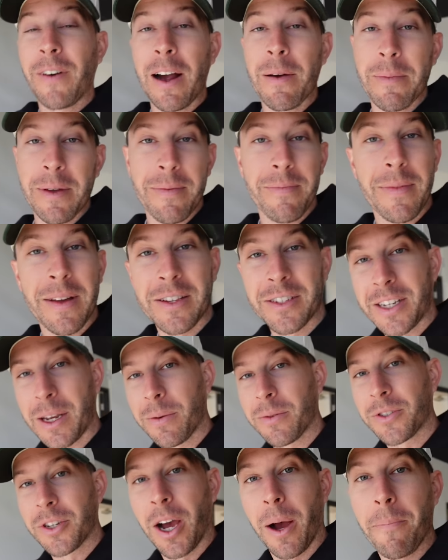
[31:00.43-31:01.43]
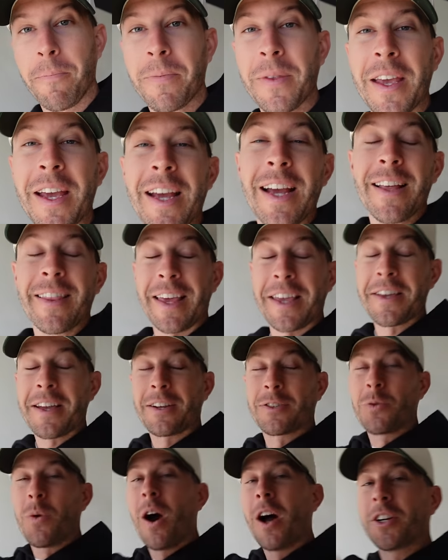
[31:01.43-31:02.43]
find me and say what's up. Thank you
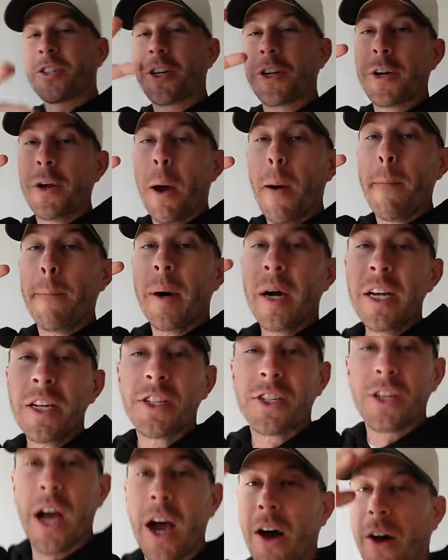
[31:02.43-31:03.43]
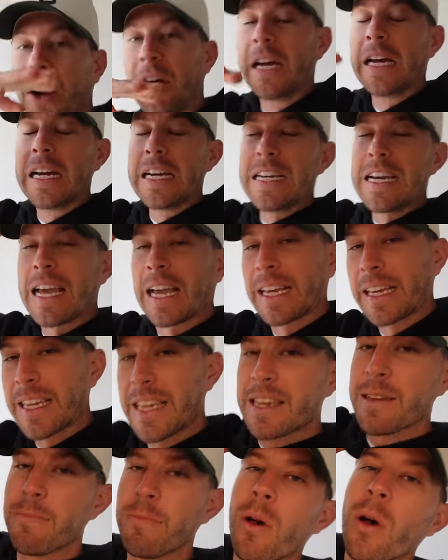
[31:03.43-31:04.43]
guys for watching. Peace out, and
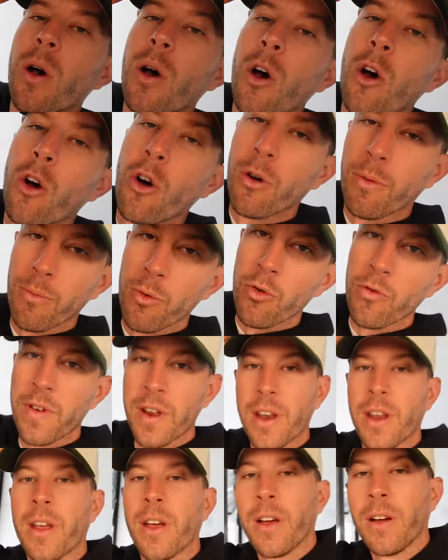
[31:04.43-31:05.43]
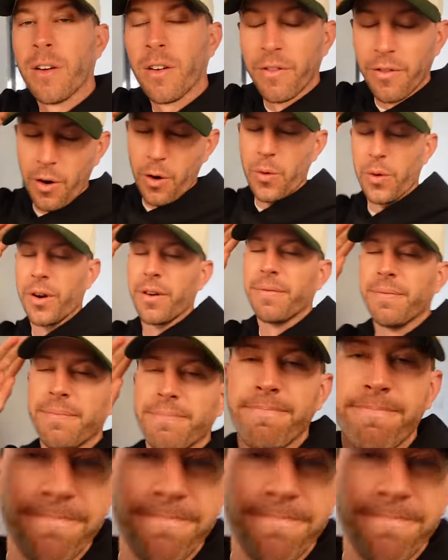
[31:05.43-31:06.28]
keep moving forward.